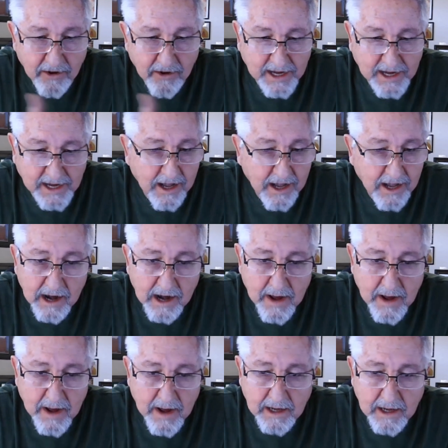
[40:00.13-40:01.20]
they get a lot of
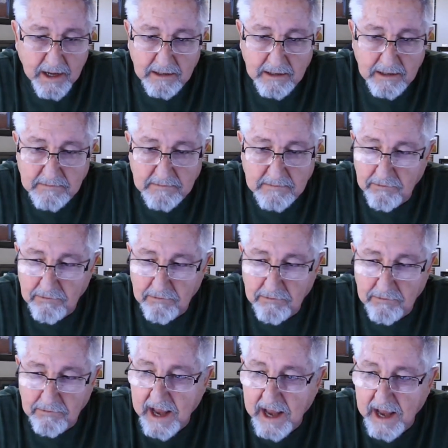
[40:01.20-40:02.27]
money and they really
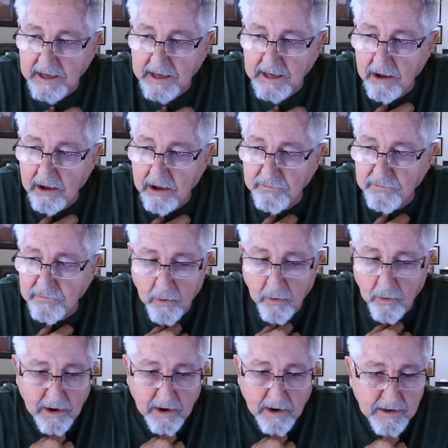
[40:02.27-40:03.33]
can't account
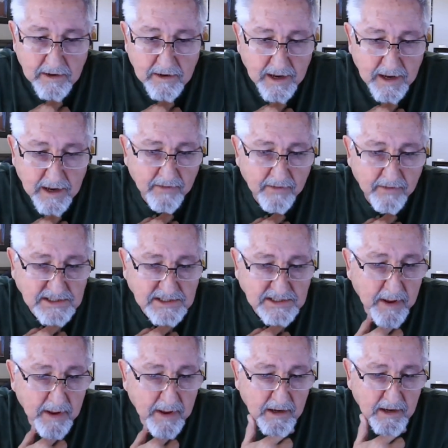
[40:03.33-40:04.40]
for how they
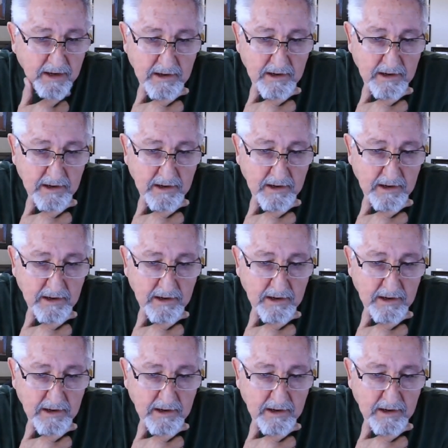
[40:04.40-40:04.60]
spend it.